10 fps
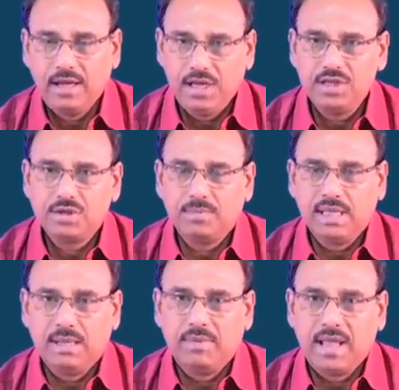each of
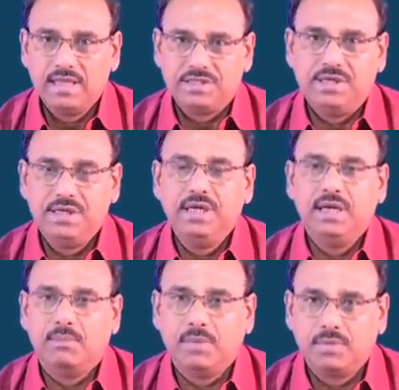them has d
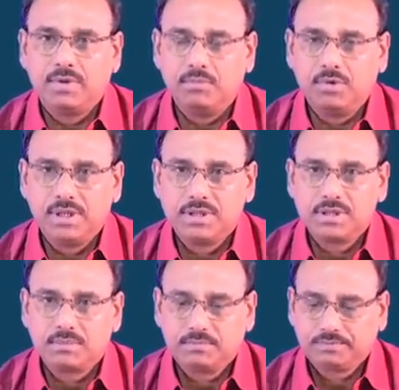number of components.